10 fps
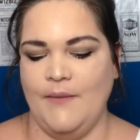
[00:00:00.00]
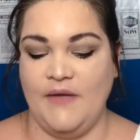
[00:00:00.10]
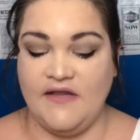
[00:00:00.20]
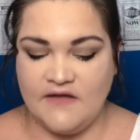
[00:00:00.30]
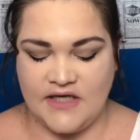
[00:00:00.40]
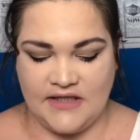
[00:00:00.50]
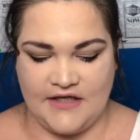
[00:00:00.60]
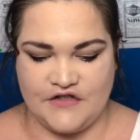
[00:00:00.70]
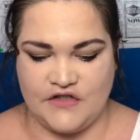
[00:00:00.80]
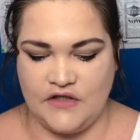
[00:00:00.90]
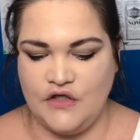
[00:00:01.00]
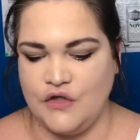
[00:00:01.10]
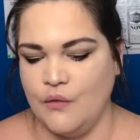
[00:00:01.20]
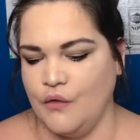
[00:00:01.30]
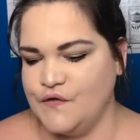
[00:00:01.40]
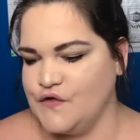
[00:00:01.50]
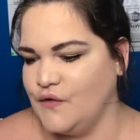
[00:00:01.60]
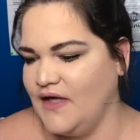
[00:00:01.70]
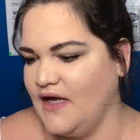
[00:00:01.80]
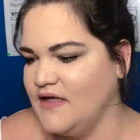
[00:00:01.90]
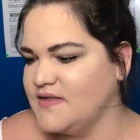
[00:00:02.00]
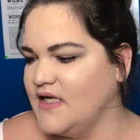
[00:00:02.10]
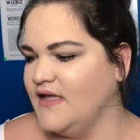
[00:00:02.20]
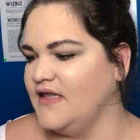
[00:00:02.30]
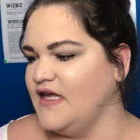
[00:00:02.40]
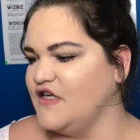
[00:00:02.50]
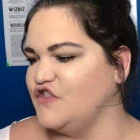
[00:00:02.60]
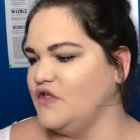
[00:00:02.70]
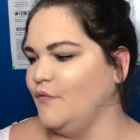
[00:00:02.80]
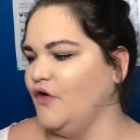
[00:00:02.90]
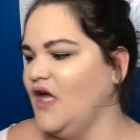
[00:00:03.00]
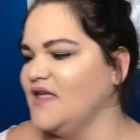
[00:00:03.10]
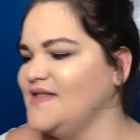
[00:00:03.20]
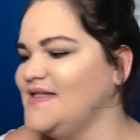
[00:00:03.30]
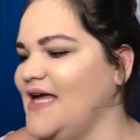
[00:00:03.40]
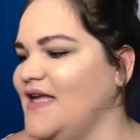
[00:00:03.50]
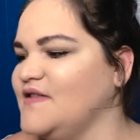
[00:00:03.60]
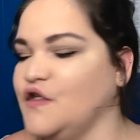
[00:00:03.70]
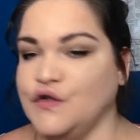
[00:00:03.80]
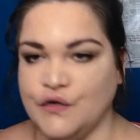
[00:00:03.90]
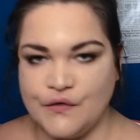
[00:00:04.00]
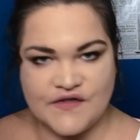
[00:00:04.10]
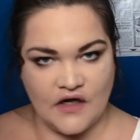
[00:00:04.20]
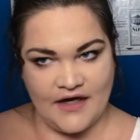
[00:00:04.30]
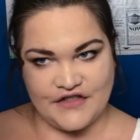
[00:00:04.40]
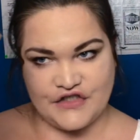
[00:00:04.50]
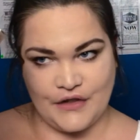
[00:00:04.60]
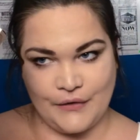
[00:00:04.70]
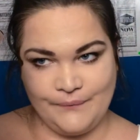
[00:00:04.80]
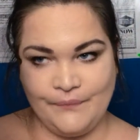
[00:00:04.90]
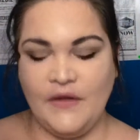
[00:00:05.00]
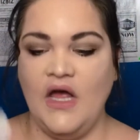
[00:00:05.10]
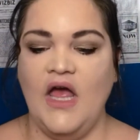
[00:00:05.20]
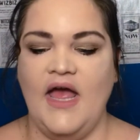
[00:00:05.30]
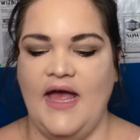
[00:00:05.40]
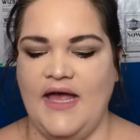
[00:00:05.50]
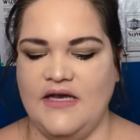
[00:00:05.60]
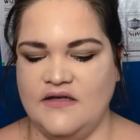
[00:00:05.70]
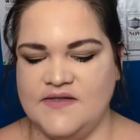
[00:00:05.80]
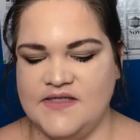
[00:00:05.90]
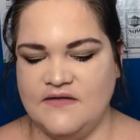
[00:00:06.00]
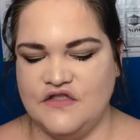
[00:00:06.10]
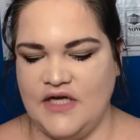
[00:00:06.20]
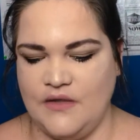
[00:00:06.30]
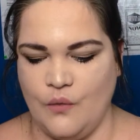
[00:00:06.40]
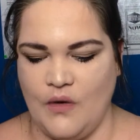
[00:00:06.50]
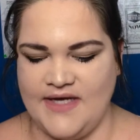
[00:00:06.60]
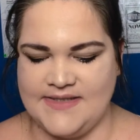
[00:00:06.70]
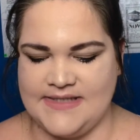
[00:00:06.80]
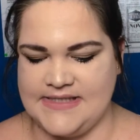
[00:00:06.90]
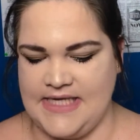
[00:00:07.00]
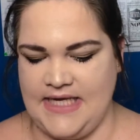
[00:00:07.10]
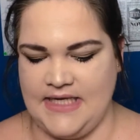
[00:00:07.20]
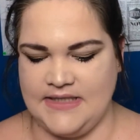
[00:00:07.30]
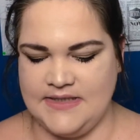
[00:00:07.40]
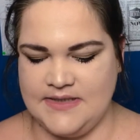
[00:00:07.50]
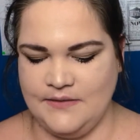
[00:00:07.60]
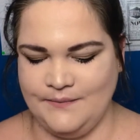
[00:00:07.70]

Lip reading: In the collection, you also get the Shimmering Sands Loose Eyeshadow, and this is in the shade White Sand.